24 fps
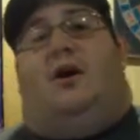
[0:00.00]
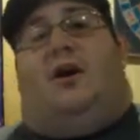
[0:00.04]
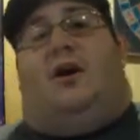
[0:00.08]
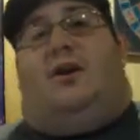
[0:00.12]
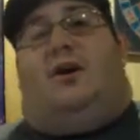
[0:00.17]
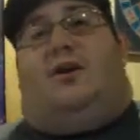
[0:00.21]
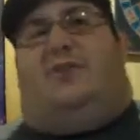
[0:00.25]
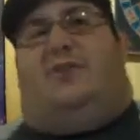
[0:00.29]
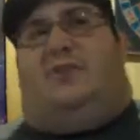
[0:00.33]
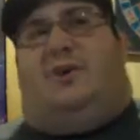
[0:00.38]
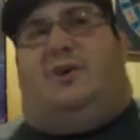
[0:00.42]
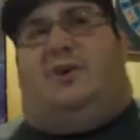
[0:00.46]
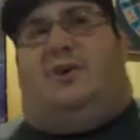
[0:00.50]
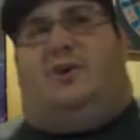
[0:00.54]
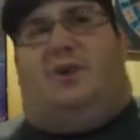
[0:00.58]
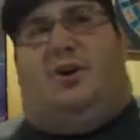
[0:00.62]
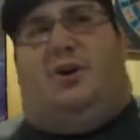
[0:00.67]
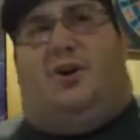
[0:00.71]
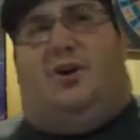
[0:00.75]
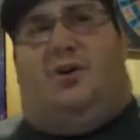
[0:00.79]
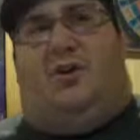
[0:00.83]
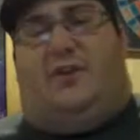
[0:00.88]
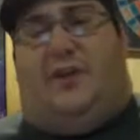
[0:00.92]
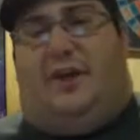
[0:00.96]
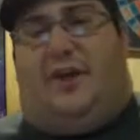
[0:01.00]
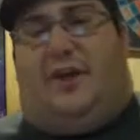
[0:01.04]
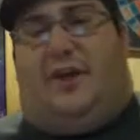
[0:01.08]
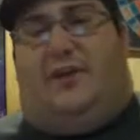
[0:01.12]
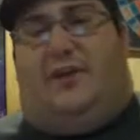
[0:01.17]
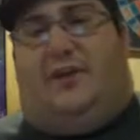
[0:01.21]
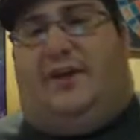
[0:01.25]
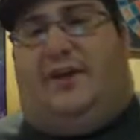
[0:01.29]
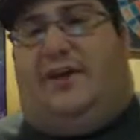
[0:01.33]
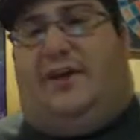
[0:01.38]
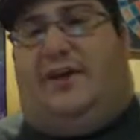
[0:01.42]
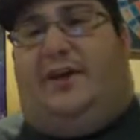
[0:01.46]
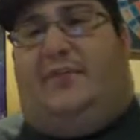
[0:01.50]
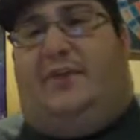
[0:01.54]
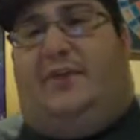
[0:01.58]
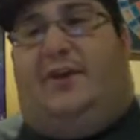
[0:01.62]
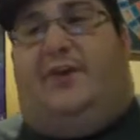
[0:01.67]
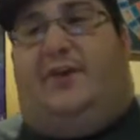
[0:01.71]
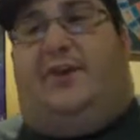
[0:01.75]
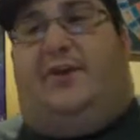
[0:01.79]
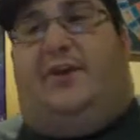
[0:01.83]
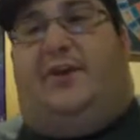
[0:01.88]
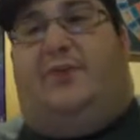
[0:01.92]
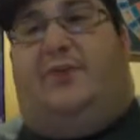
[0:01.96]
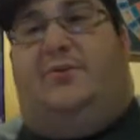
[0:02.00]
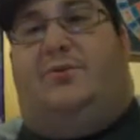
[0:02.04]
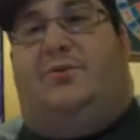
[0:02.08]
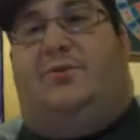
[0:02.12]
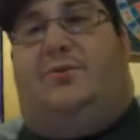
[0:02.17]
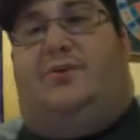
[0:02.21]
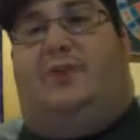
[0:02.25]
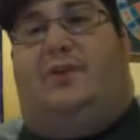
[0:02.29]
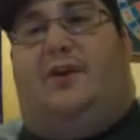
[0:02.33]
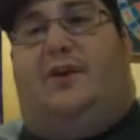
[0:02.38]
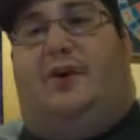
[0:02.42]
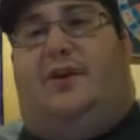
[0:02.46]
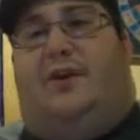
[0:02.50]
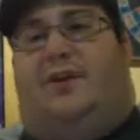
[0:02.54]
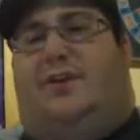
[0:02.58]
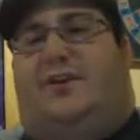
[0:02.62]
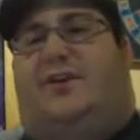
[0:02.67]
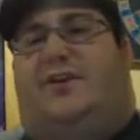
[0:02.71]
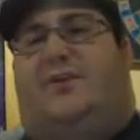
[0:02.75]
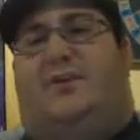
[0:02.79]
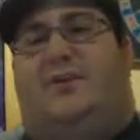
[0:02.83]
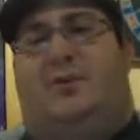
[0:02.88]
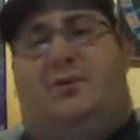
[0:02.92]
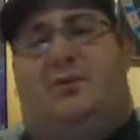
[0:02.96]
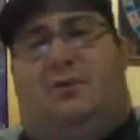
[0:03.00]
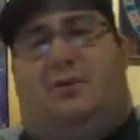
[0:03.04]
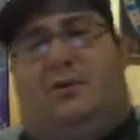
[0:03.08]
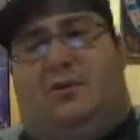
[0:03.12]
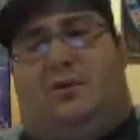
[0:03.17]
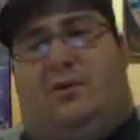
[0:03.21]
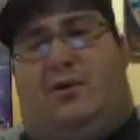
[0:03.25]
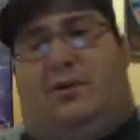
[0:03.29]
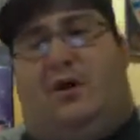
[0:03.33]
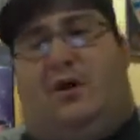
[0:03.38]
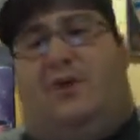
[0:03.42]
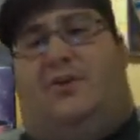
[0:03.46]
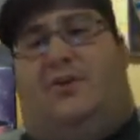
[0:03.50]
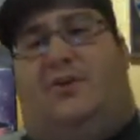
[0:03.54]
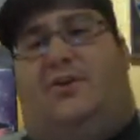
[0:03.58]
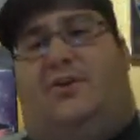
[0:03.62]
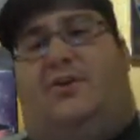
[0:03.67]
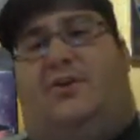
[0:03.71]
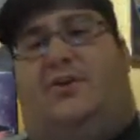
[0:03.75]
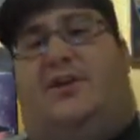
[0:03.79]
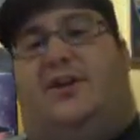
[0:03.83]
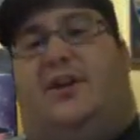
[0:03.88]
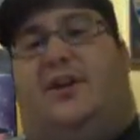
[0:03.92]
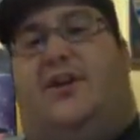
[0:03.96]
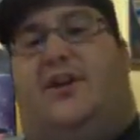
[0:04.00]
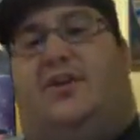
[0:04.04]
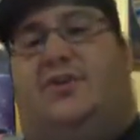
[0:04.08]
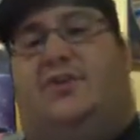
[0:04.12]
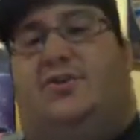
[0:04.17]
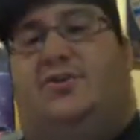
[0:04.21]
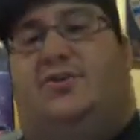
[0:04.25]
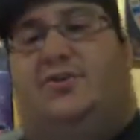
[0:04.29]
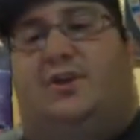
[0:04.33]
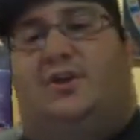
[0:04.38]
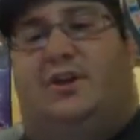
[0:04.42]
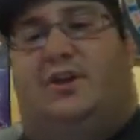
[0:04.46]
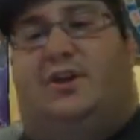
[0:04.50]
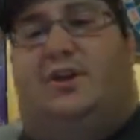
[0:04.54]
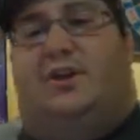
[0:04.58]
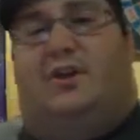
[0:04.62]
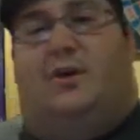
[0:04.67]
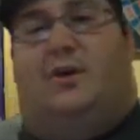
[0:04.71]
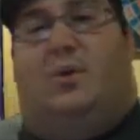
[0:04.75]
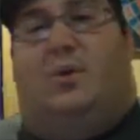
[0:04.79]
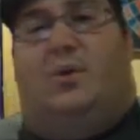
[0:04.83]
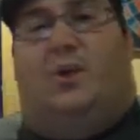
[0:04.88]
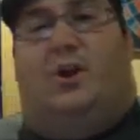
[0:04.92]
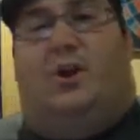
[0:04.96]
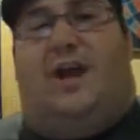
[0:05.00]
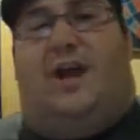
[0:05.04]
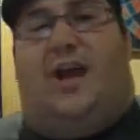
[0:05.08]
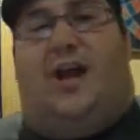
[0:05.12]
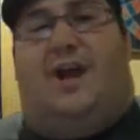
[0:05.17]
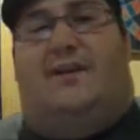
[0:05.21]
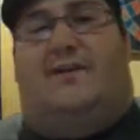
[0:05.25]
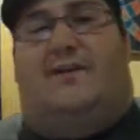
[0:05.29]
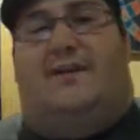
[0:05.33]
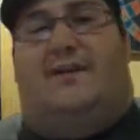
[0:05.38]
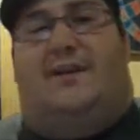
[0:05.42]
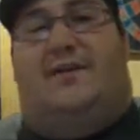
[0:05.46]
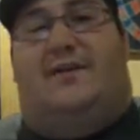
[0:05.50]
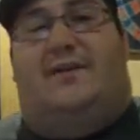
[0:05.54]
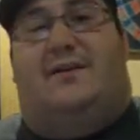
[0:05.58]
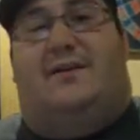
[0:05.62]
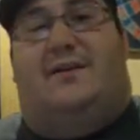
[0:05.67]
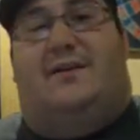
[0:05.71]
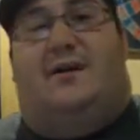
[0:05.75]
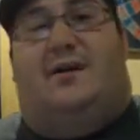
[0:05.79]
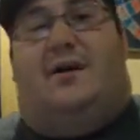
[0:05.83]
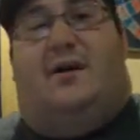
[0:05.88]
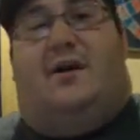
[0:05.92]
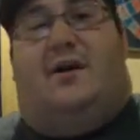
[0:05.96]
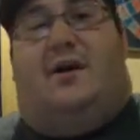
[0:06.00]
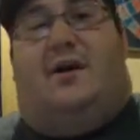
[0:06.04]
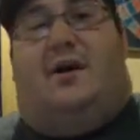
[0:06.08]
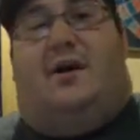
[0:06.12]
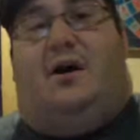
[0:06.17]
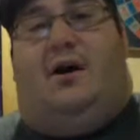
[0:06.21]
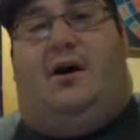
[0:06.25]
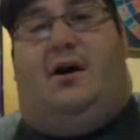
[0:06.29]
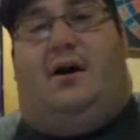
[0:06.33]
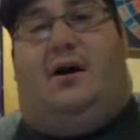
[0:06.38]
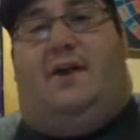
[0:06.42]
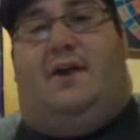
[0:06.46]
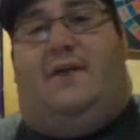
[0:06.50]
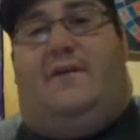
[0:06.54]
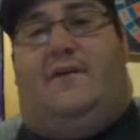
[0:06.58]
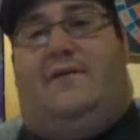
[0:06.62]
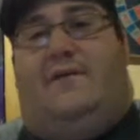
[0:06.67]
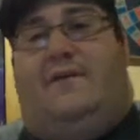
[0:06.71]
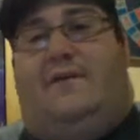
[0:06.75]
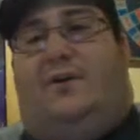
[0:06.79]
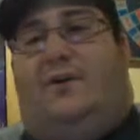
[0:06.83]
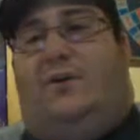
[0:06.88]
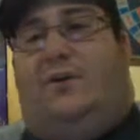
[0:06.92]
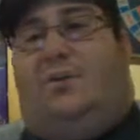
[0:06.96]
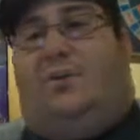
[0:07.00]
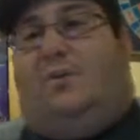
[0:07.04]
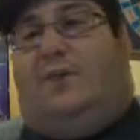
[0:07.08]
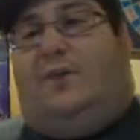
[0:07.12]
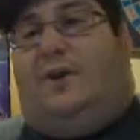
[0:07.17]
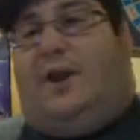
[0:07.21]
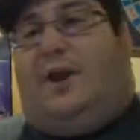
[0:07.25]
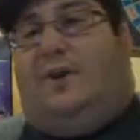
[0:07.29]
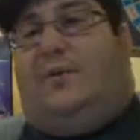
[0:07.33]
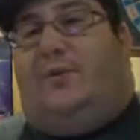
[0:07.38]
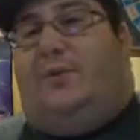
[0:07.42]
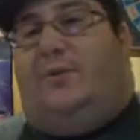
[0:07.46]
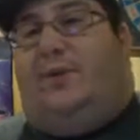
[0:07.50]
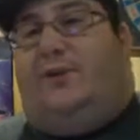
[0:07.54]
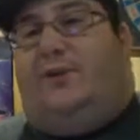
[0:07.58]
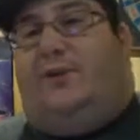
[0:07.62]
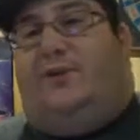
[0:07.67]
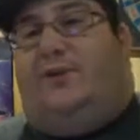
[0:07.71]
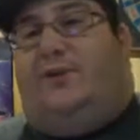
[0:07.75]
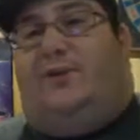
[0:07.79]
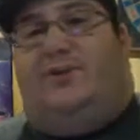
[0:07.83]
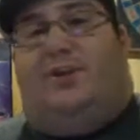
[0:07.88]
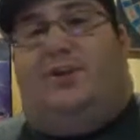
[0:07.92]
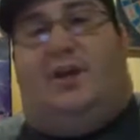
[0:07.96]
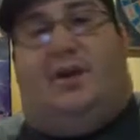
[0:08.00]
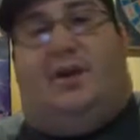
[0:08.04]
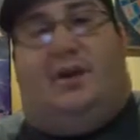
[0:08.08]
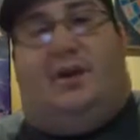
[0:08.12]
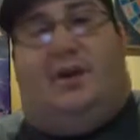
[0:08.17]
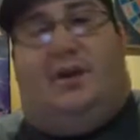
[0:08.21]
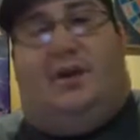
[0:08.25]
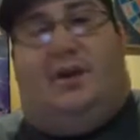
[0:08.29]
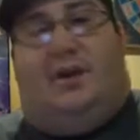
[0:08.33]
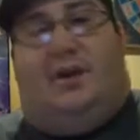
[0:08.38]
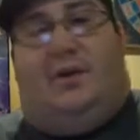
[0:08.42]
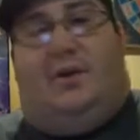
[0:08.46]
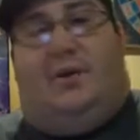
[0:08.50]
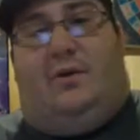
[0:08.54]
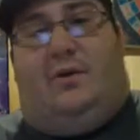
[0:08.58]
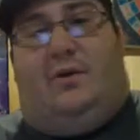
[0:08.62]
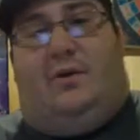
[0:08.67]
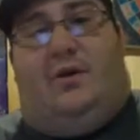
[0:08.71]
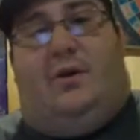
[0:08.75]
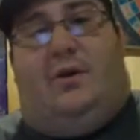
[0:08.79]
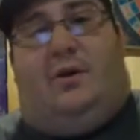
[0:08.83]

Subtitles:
Especially all together. Keegan Michael Key was just hilarious. He's a little hard to understand because he's using a weird accent in the film, but I would definitely check it out.